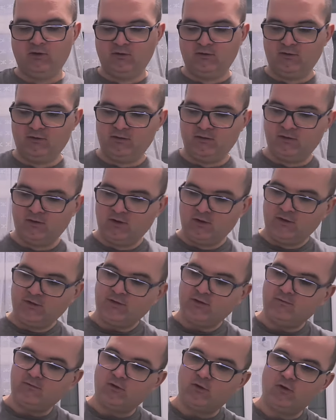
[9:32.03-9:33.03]
Let's
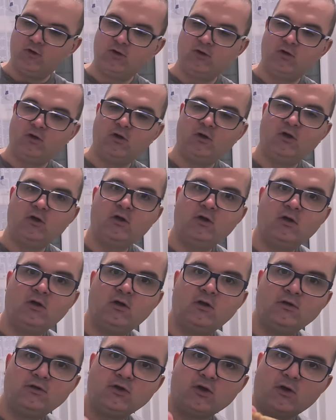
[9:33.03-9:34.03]
have a look.
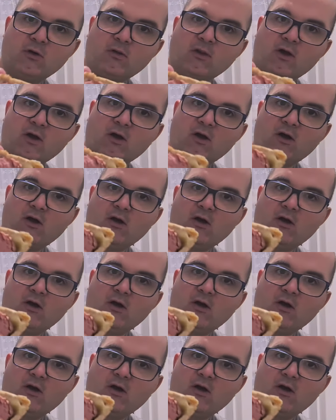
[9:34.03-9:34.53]
Check out that.